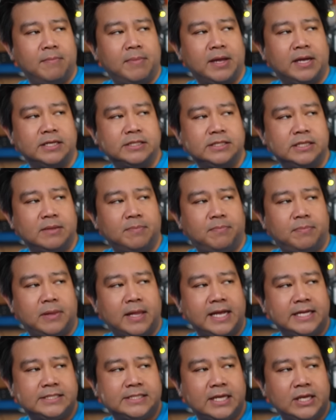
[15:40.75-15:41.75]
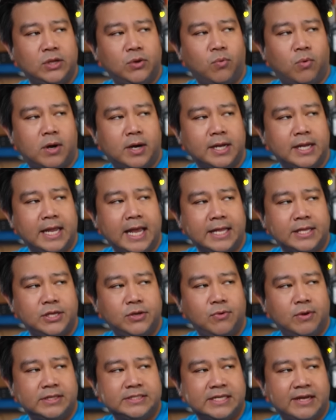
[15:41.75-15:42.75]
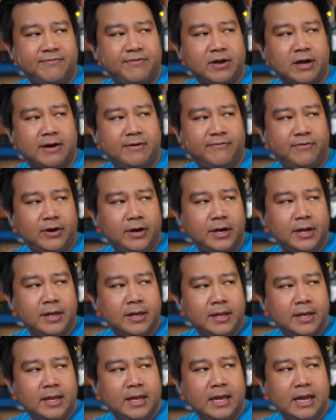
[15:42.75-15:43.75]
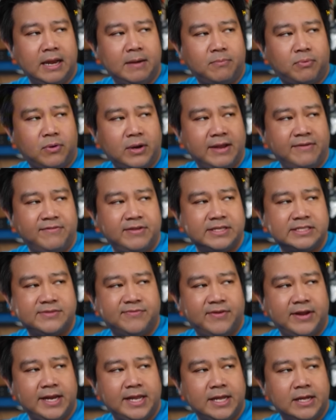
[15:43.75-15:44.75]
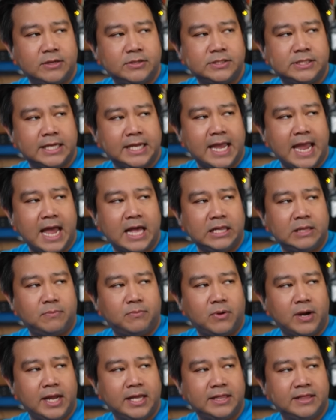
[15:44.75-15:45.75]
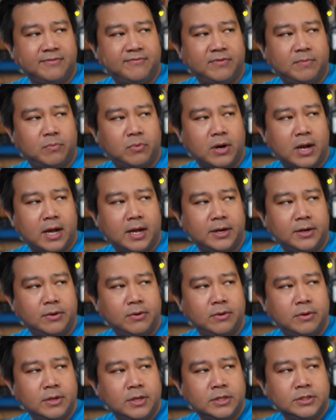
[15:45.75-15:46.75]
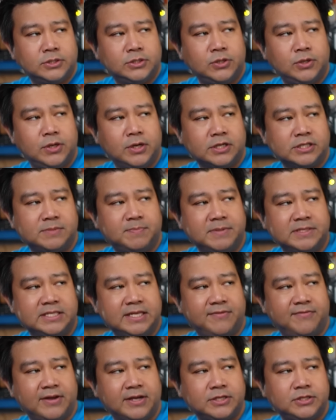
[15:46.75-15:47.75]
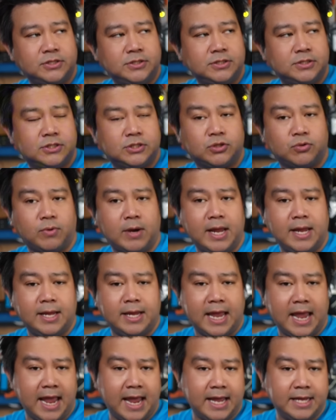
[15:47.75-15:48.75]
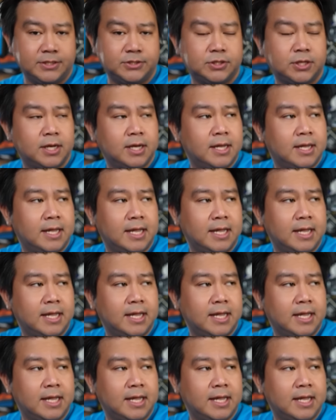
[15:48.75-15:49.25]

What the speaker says: because the place that you want to get to, as I've covered in previous videos to calibrate the vibrato to your specific string gauge,